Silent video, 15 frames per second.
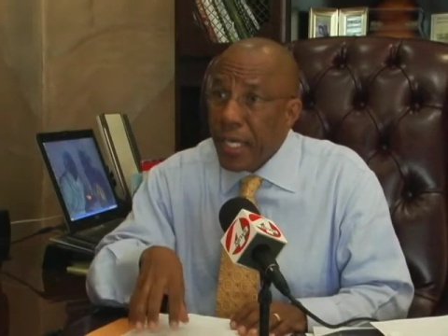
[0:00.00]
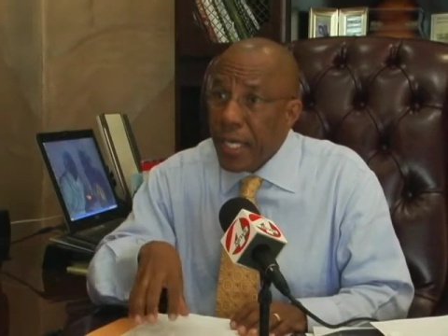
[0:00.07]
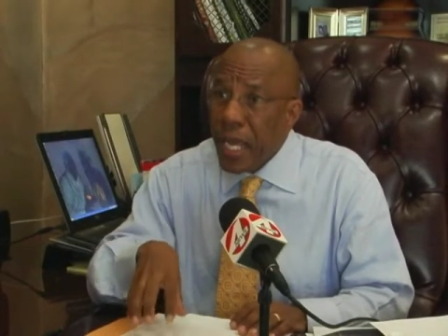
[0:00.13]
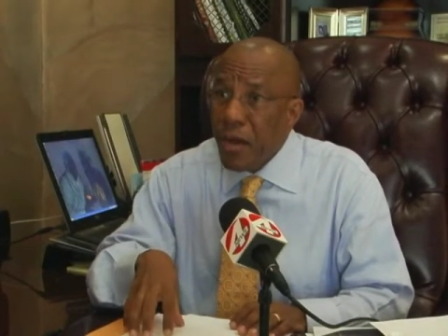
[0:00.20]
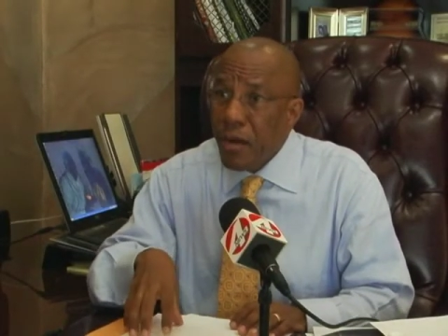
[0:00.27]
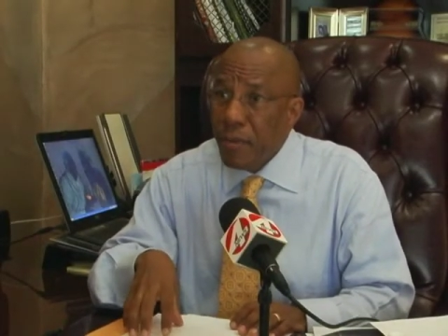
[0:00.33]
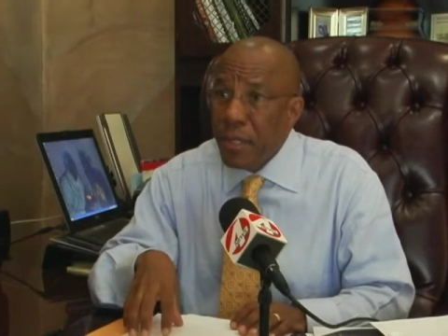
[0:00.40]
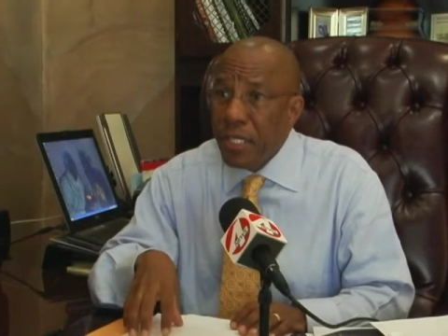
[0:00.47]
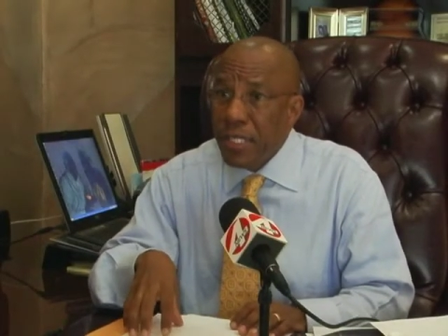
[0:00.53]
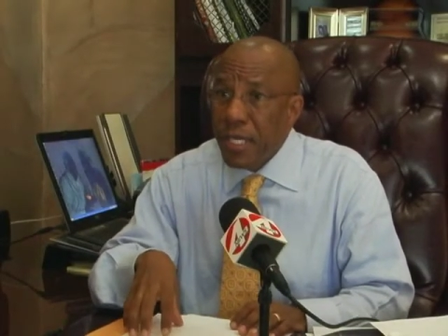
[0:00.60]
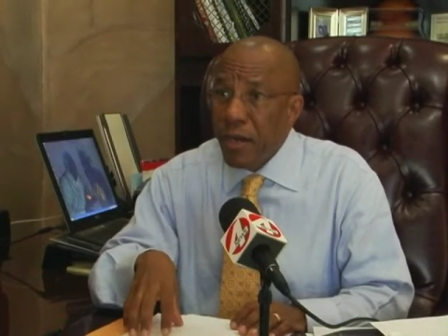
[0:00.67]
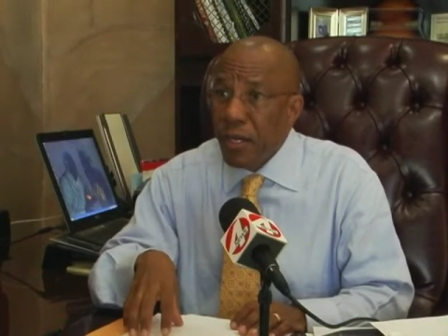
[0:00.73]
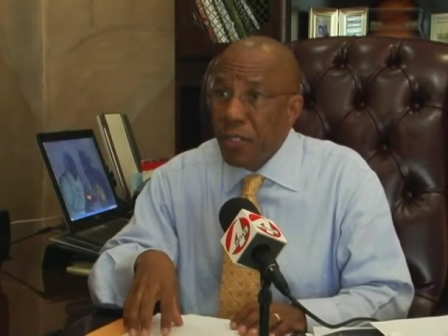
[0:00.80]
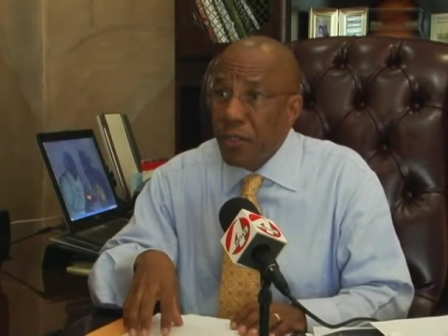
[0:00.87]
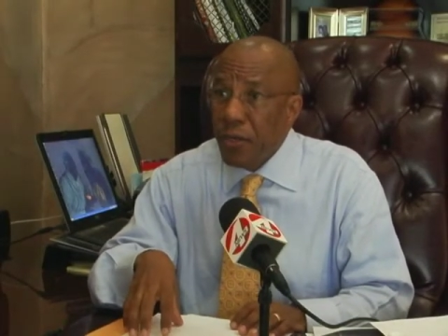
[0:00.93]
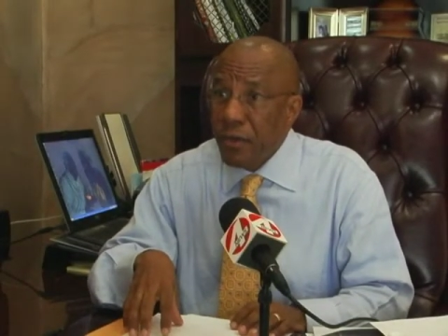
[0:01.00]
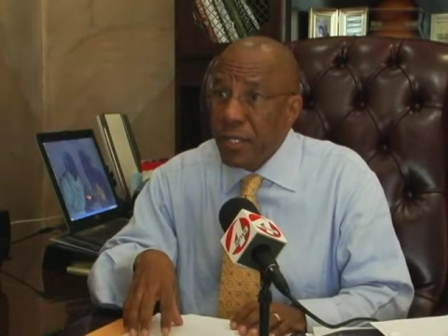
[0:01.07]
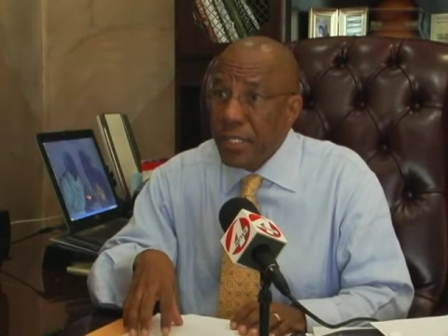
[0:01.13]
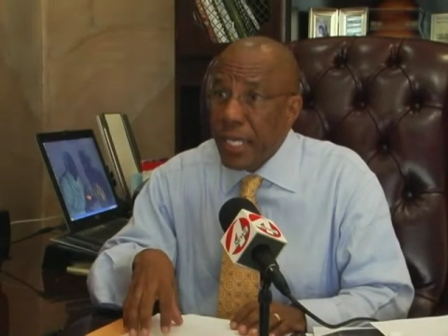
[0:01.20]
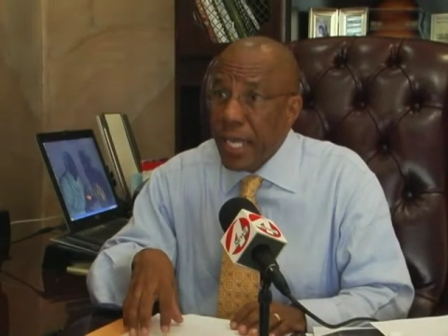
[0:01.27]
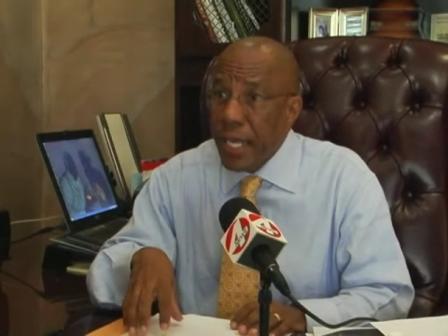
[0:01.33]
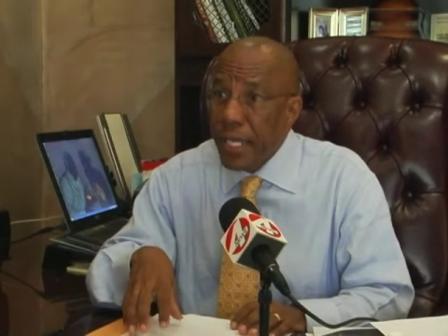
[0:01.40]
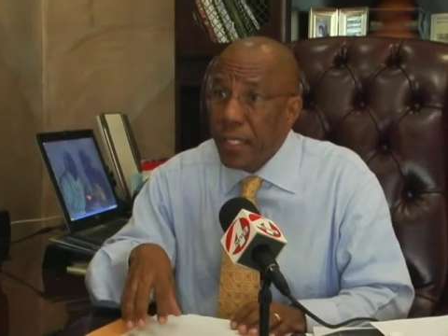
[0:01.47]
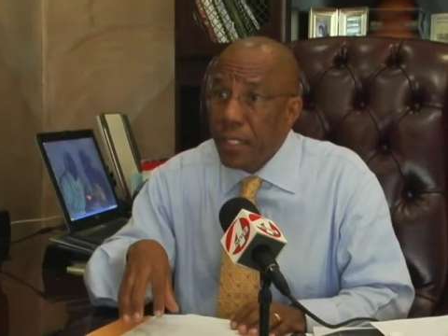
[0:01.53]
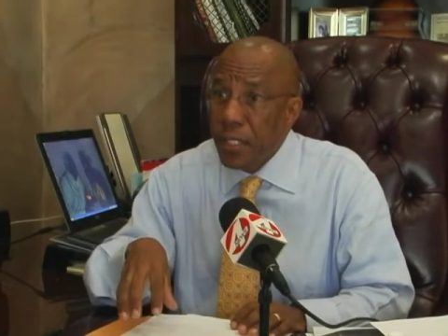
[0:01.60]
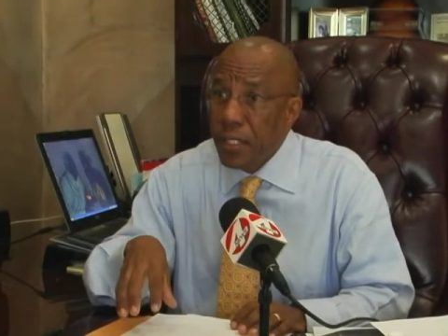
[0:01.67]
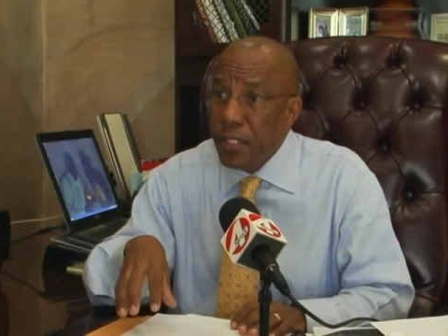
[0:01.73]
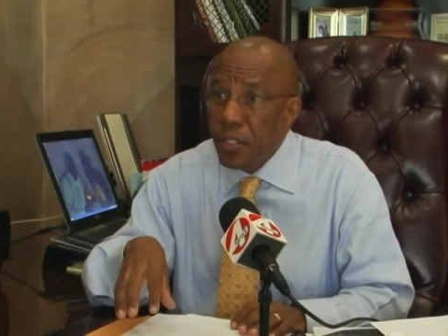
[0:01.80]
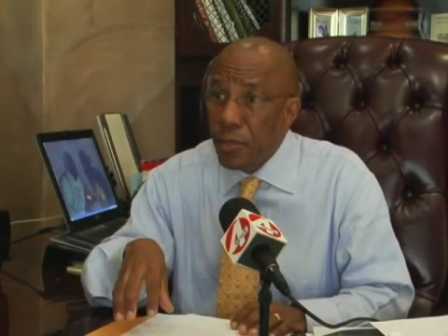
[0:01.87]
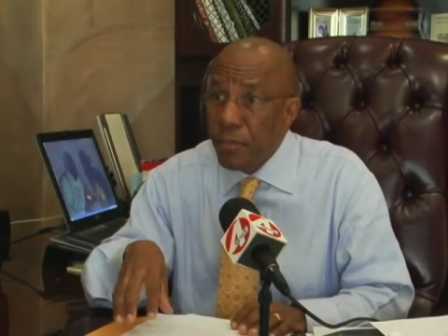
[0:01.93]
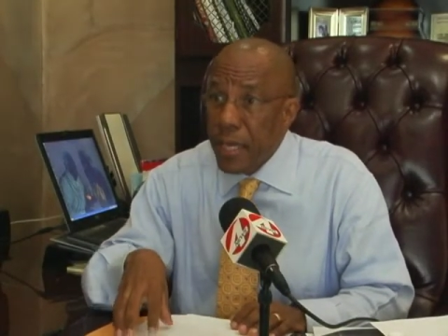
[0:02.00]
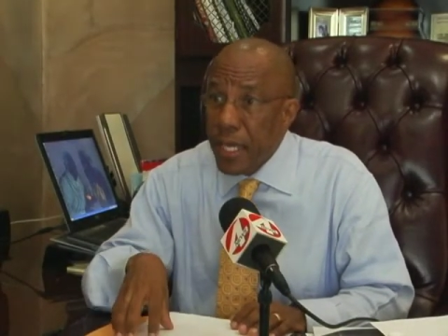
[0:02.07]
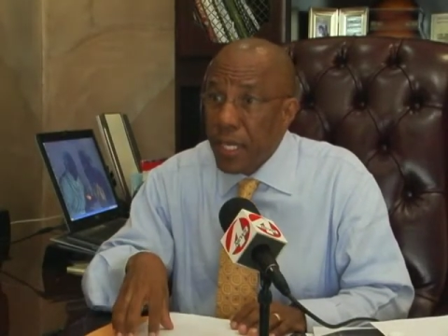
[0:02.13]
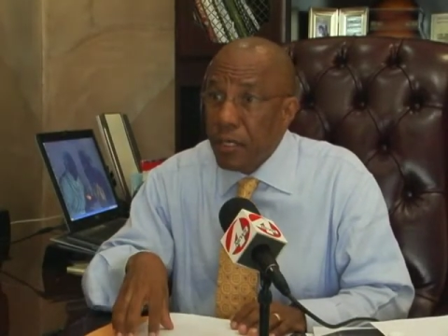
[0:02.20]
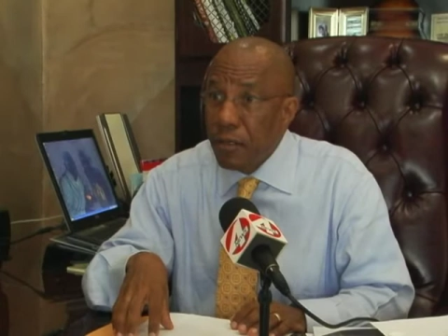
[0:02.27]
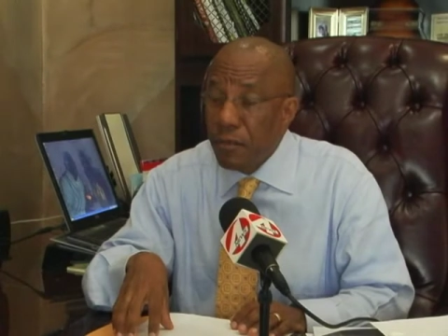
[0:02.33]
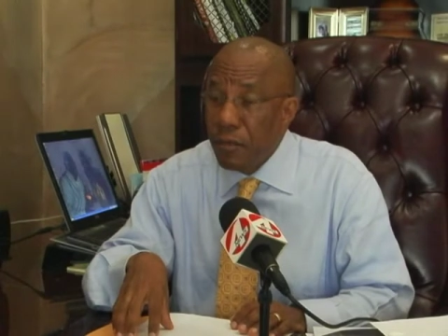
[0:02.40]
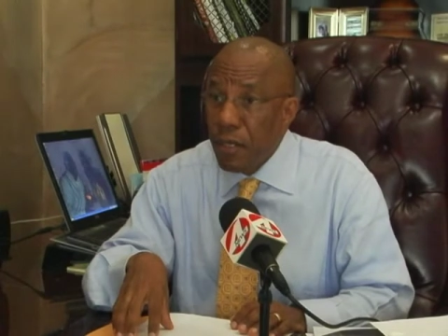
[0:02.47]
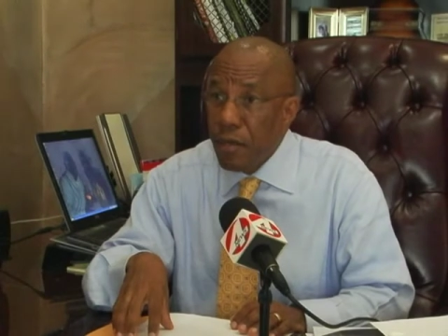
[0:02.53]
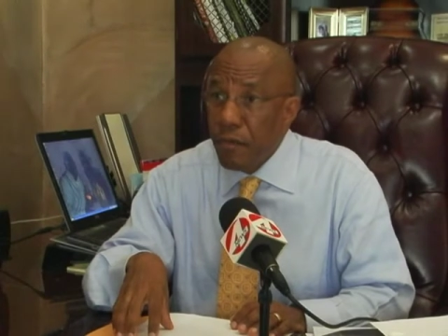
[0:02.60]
Caribbean territories like Jamaica,